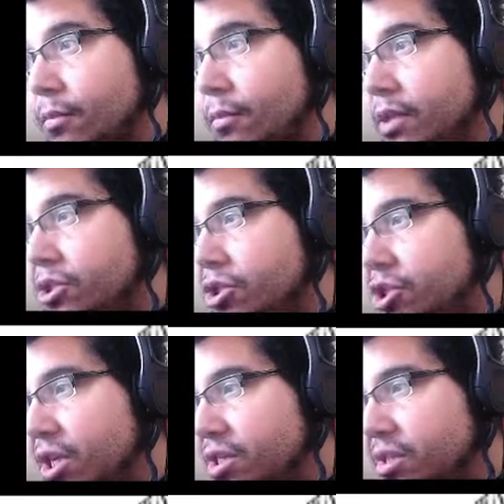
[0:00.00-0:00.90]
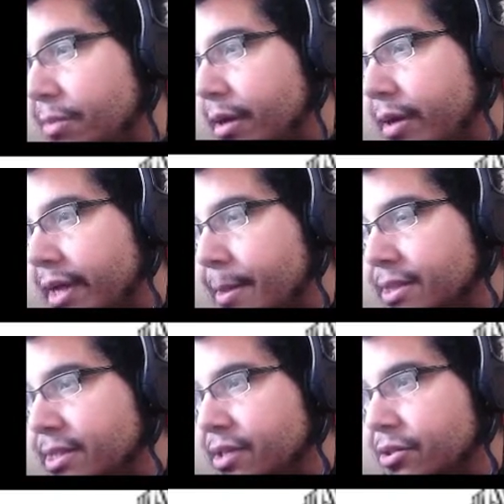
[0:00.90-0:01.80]
it's just about in the
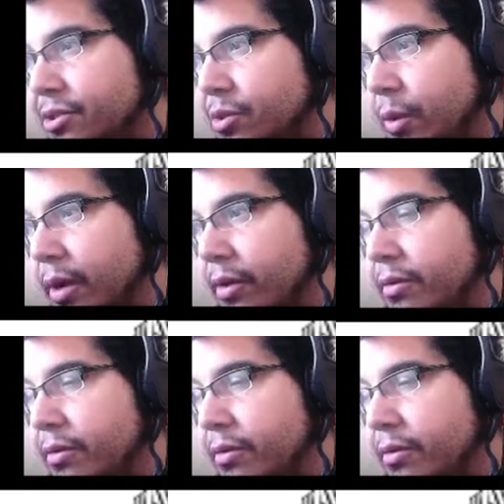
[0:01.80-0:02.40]
center square.